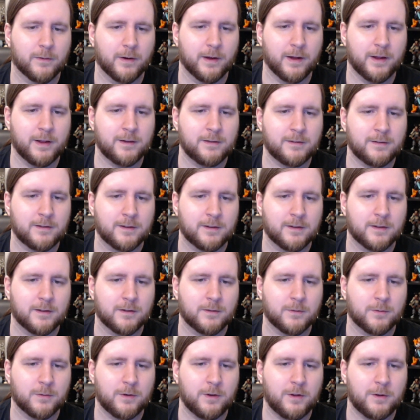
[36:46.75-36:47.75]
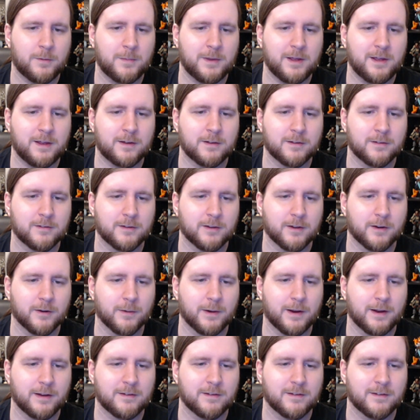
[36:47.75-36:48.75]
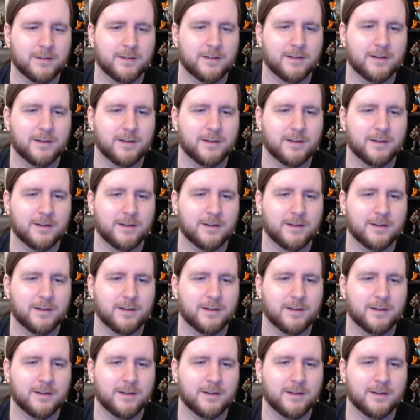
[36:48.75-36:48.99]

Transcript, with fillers: What? What do you mean considerate?